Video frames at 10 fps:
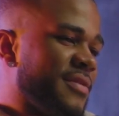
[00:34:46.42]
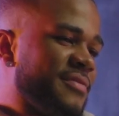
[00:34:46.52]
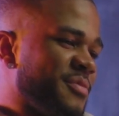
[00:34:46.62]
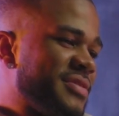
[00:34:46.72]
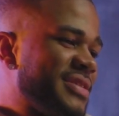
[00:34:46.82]

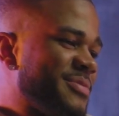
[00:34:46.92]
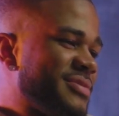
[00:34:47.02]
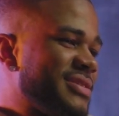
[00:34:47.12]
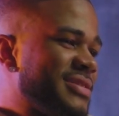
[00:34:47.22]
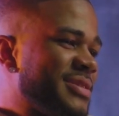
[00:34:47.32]
For me, it'd
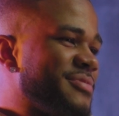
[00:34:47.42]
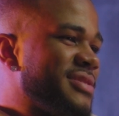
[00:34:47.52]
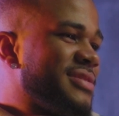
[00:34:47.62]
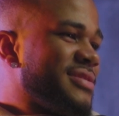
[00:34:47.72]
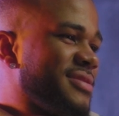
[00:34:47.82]
be it'd
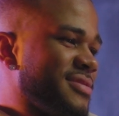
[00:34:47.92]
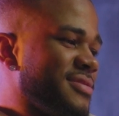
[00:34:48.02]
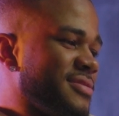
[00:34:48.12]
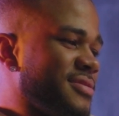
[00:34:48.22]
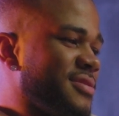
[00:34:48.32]
be
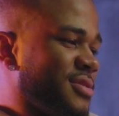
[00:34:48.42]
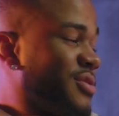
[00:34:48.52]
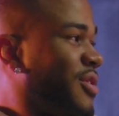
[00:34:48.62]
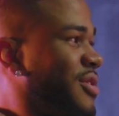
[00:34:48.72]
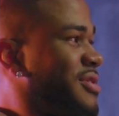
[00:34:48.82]
the
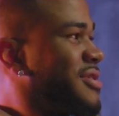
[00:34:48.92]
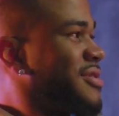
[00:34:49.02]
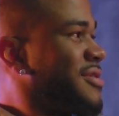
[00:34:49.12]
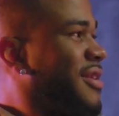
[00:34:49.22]
thoughts,